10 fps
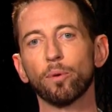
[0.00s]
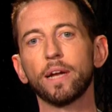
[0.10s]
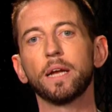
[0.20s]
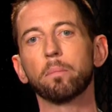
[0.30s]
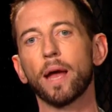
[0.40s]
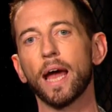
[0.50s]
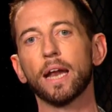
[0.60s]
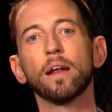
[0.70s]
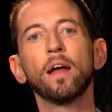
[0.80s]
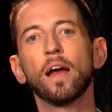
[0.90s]
Breaking
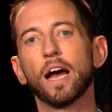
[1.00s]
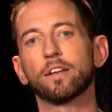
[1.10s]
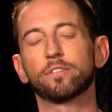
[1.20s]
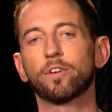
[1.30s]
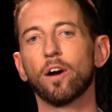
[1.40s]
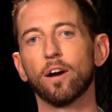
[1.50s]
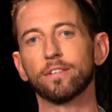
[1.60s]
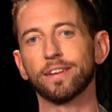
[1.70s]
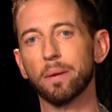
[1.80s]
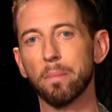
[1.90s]
Bad, House of
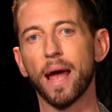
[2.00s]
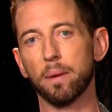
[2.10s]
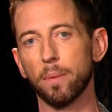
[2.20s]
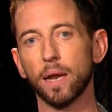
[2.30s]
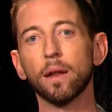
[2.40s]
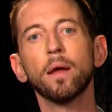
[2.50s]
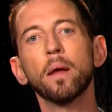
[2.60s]
Cards, and Mad Men.